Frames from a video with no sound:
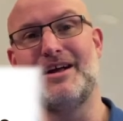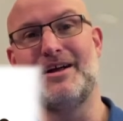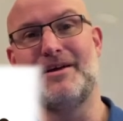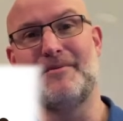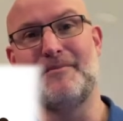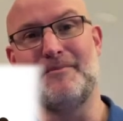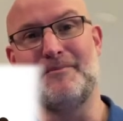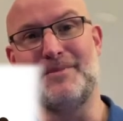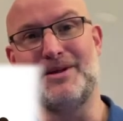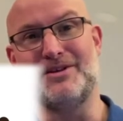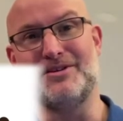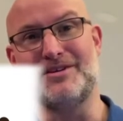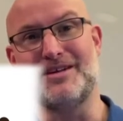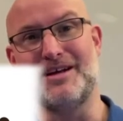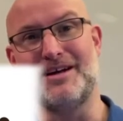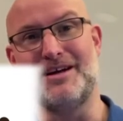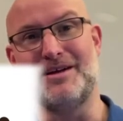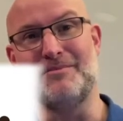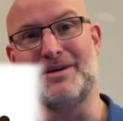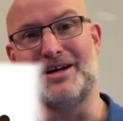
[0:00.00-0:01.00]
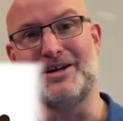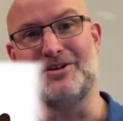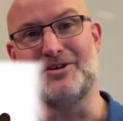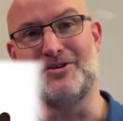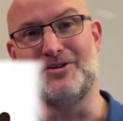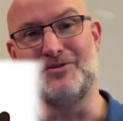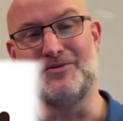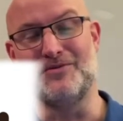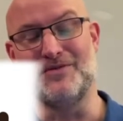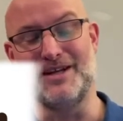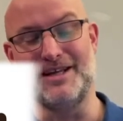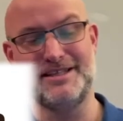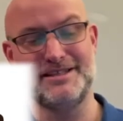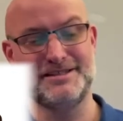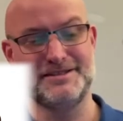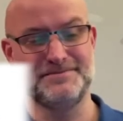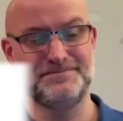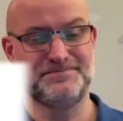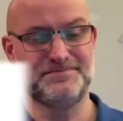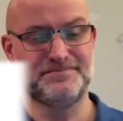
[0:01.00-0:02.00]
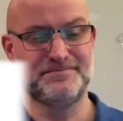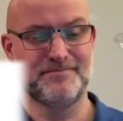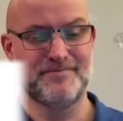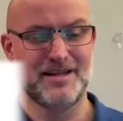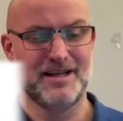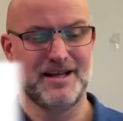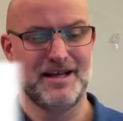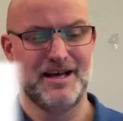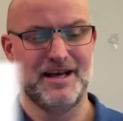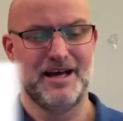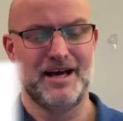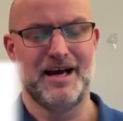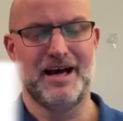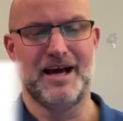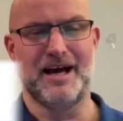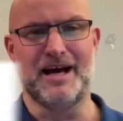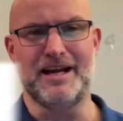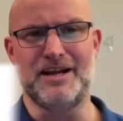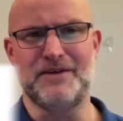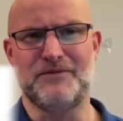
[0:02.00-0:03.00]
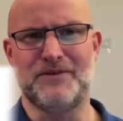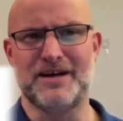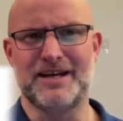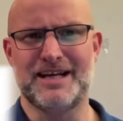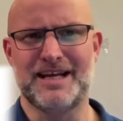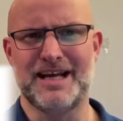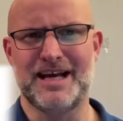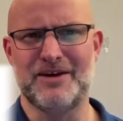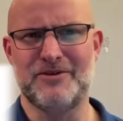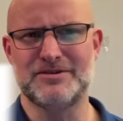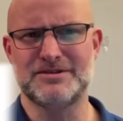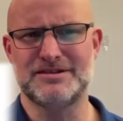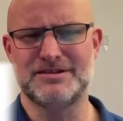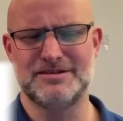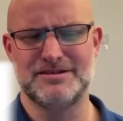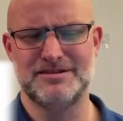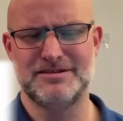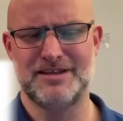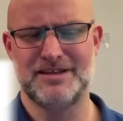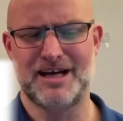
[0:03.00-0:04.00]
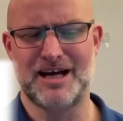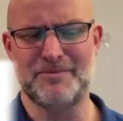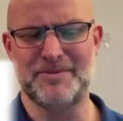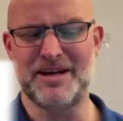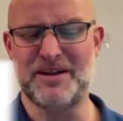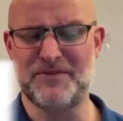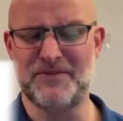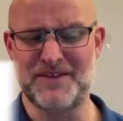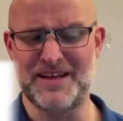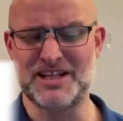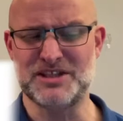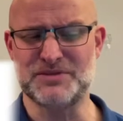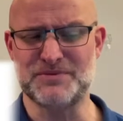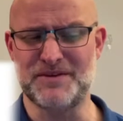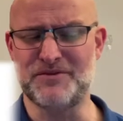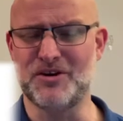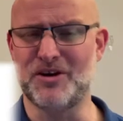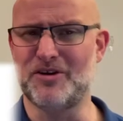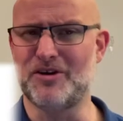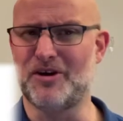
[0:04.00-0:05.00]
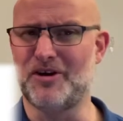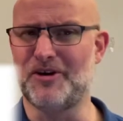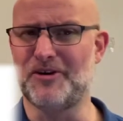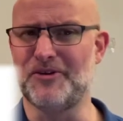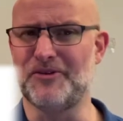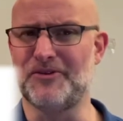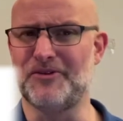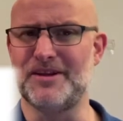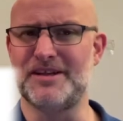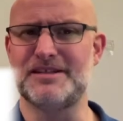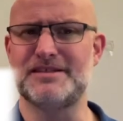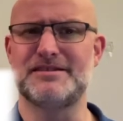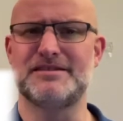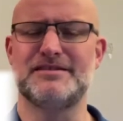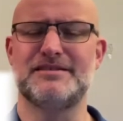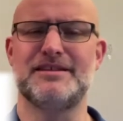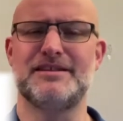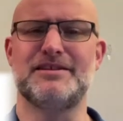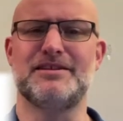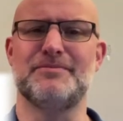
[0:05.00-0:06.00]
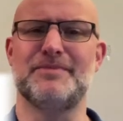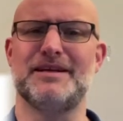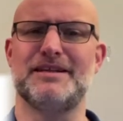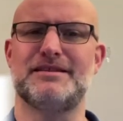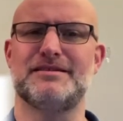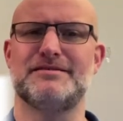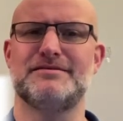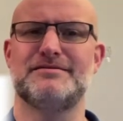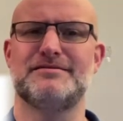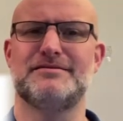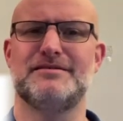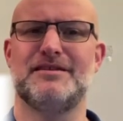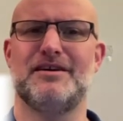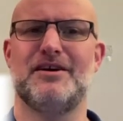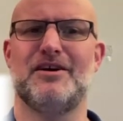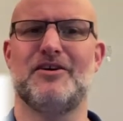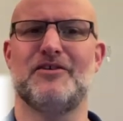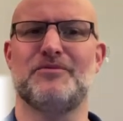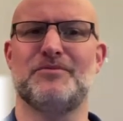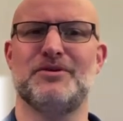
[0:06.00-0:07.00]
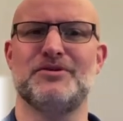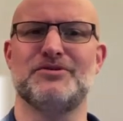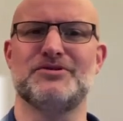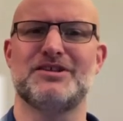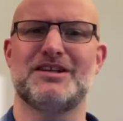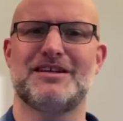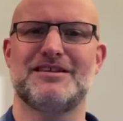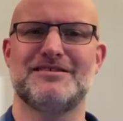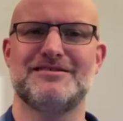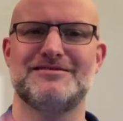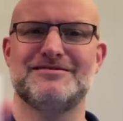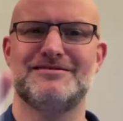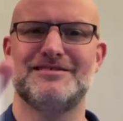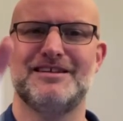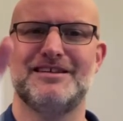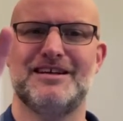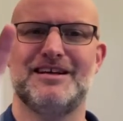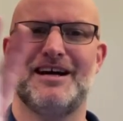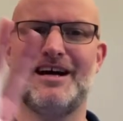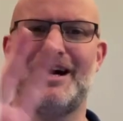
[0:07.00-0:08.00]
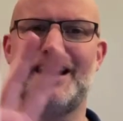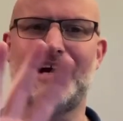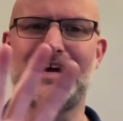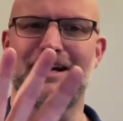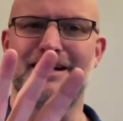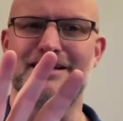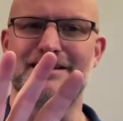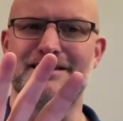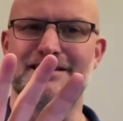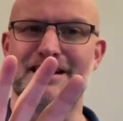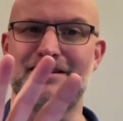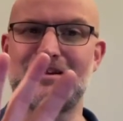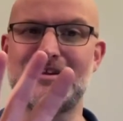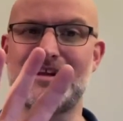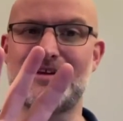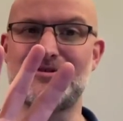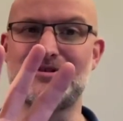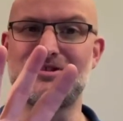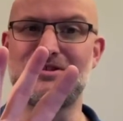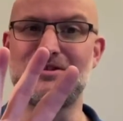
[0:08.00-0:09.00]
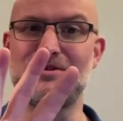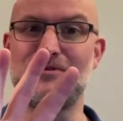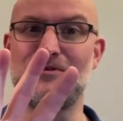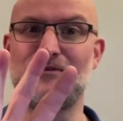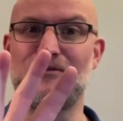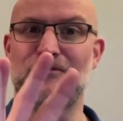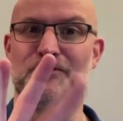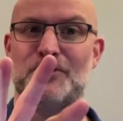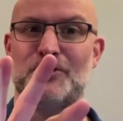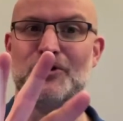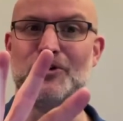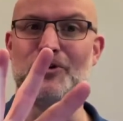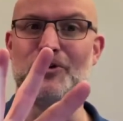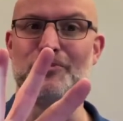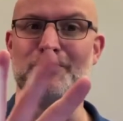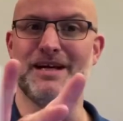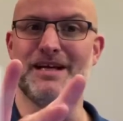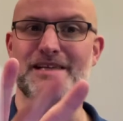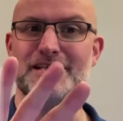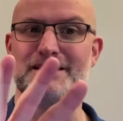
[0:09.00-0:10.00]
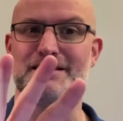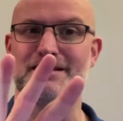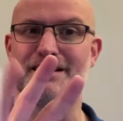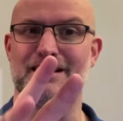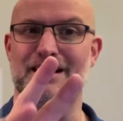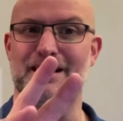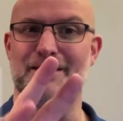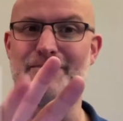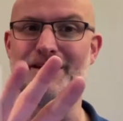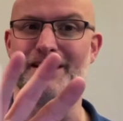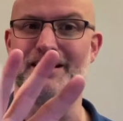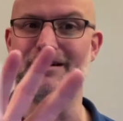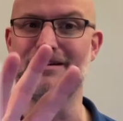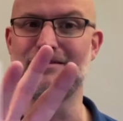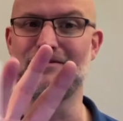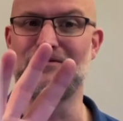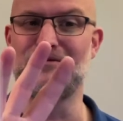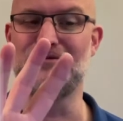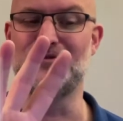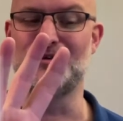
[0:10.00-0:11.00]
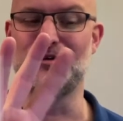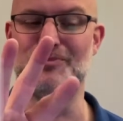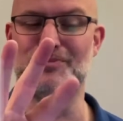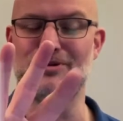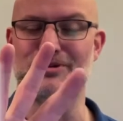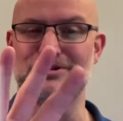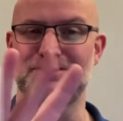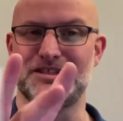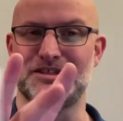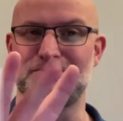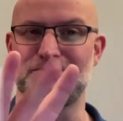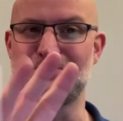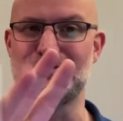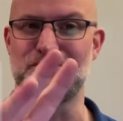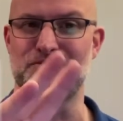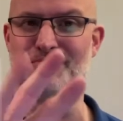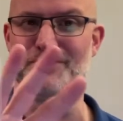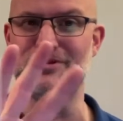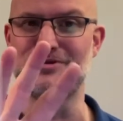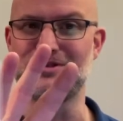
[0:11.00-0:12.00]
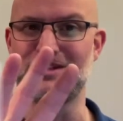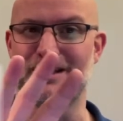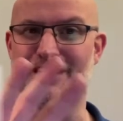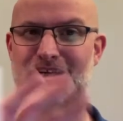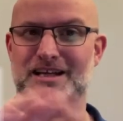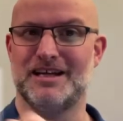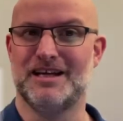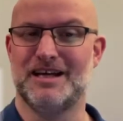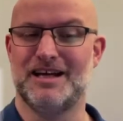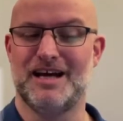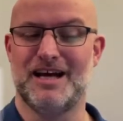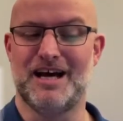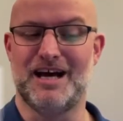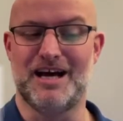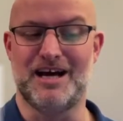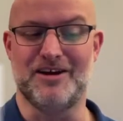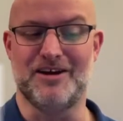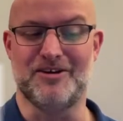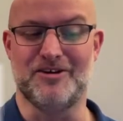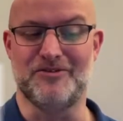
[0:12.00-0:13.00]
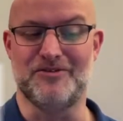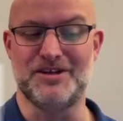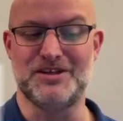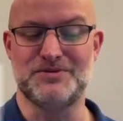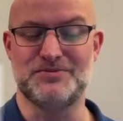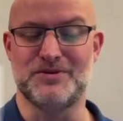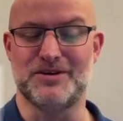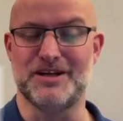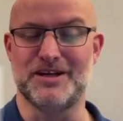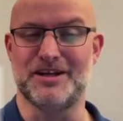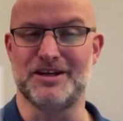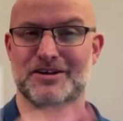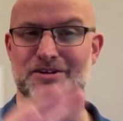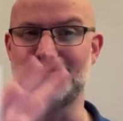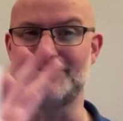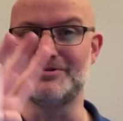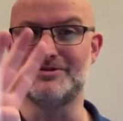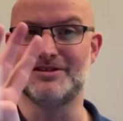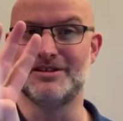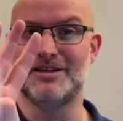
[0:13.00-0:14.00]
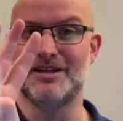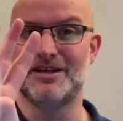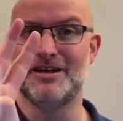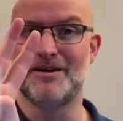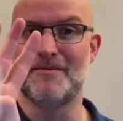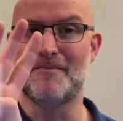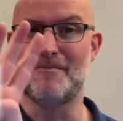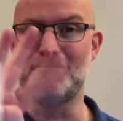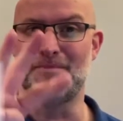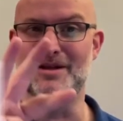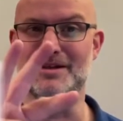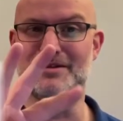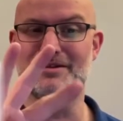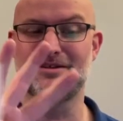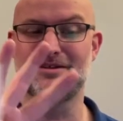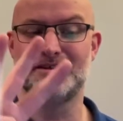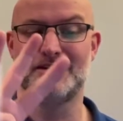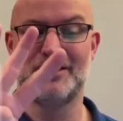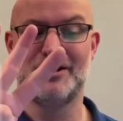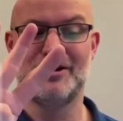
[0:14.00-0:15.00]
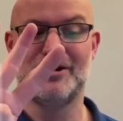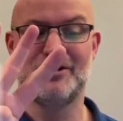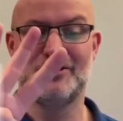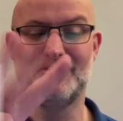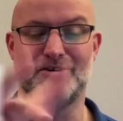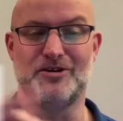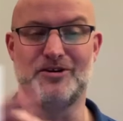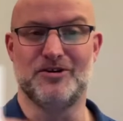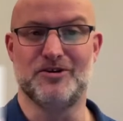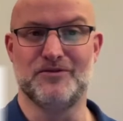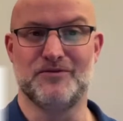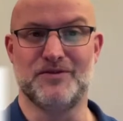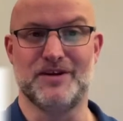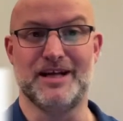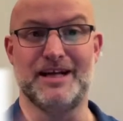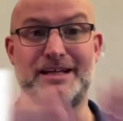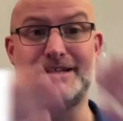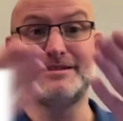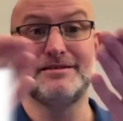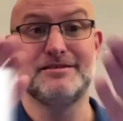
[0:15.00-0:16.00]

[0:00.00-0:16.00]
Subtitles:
milk and my cornflakes, and if I count how many things we've got on this little bit of music, I can see that there are still 4 beats happening, 4 pulses worth of music. And on this one, it goes milk, cornflakes,